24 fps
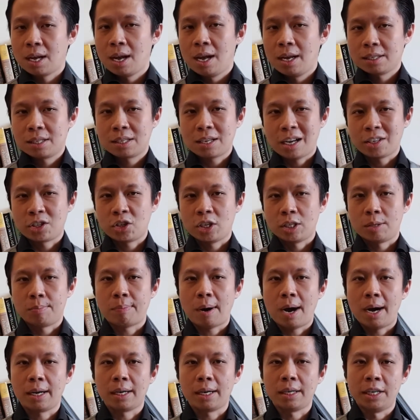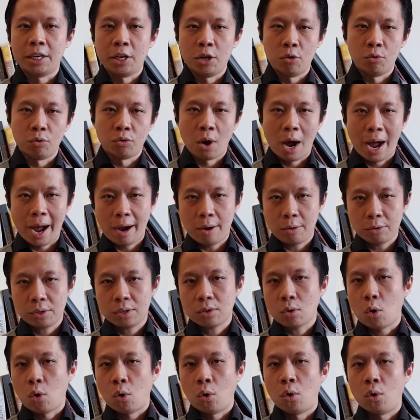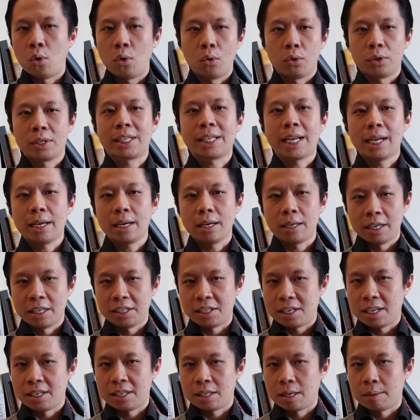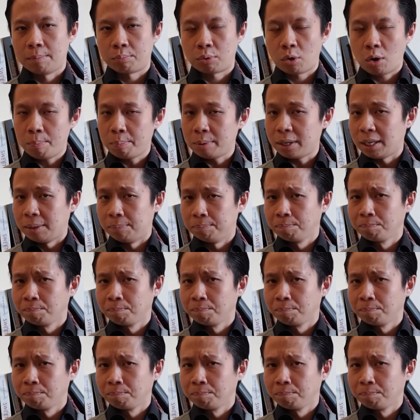such as buying a new house or selling an existing property.